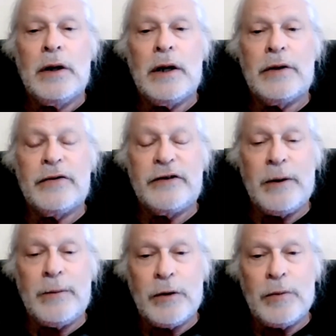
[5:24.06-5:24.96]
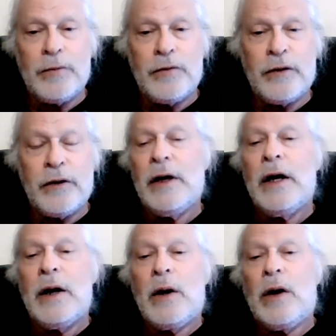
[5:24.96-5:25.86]
uh, the symptoms.
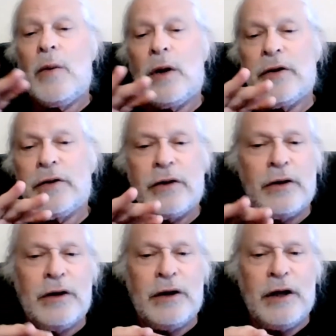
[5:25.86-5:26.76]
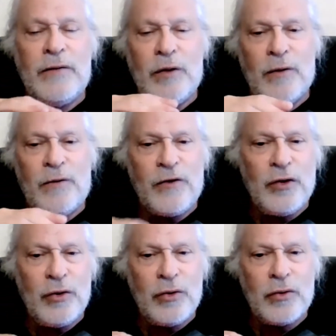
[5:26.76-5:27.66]
I want to give you a
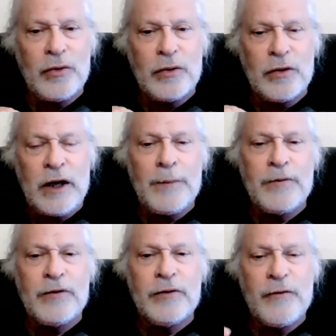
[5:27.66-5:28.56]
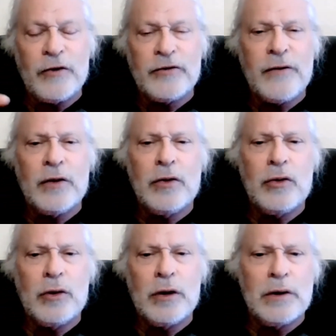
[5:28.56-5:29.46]
few tips, first of all,
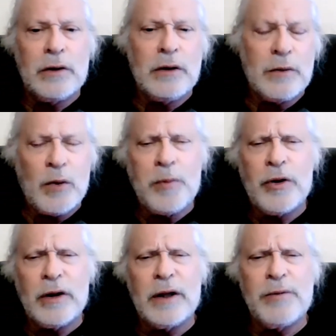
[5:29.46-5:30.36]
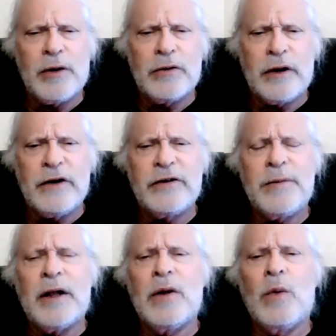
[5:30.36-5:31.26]
Google, we'll put a link below to
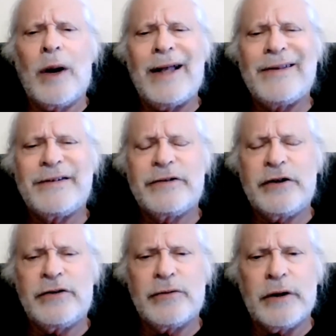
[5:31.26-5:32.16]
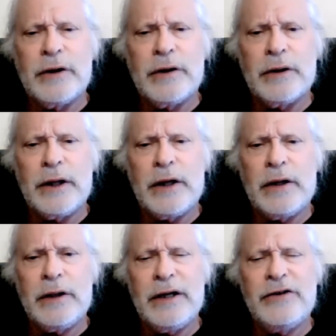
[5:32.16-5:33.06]
Isabella Wentz. She's a
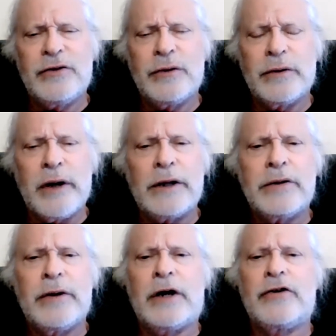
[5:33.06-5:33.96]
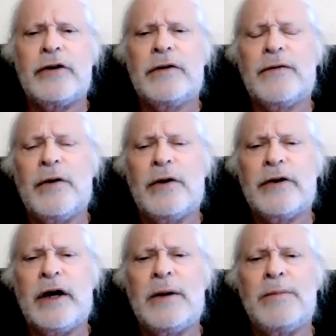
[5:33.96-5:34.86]
really leads you in the right direction as far
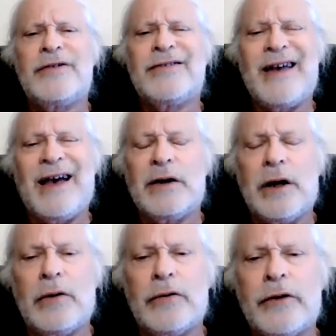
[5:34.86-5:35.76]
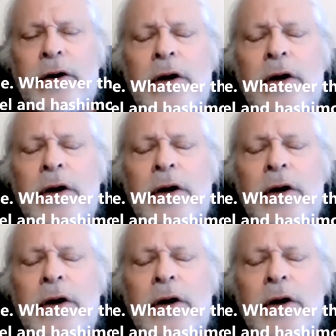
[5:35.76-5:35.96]
as getting misdiagnosed.